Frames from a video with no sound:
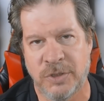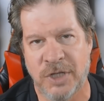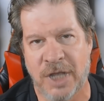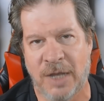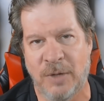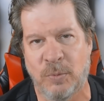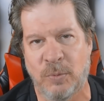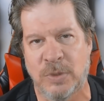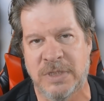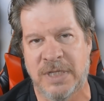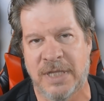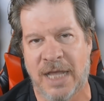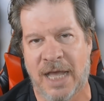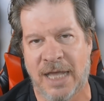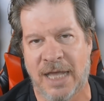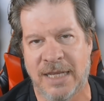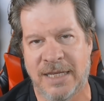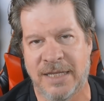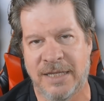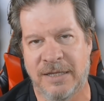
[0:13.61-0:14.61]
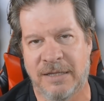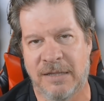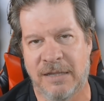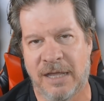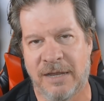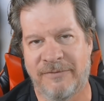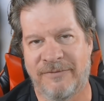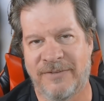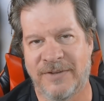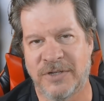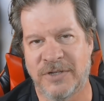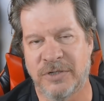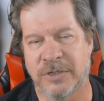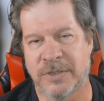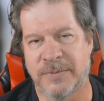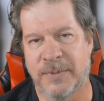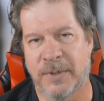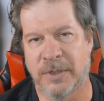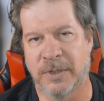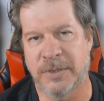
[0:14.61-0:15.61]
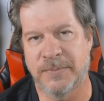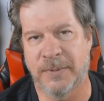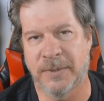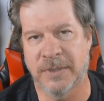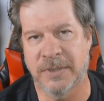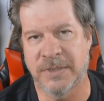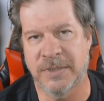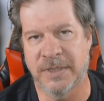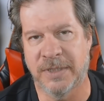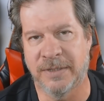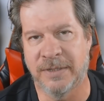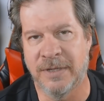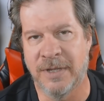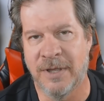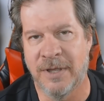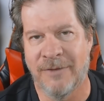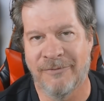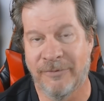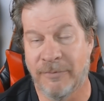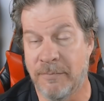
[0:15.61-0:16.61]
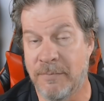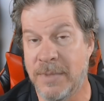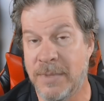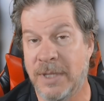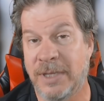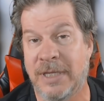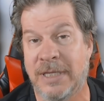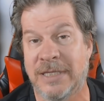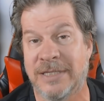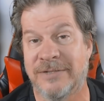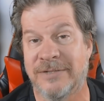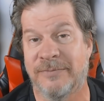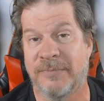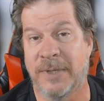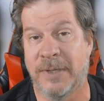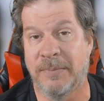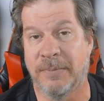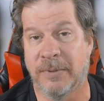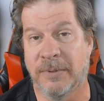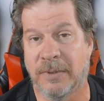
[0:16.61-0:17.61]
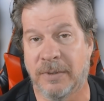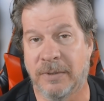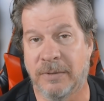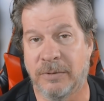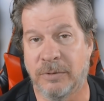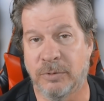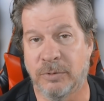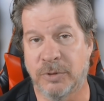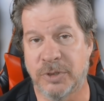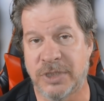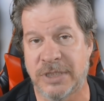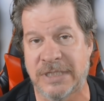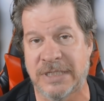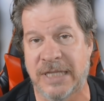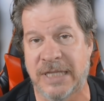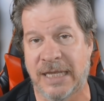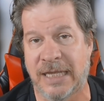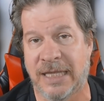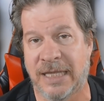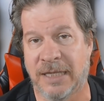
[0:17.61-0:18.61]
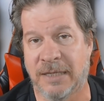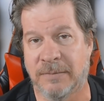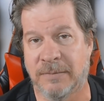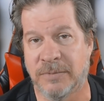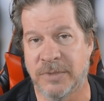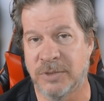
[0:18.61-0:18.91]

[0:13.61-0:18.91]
John was the ideal unofficial spokesperson for millions of people who were just like him,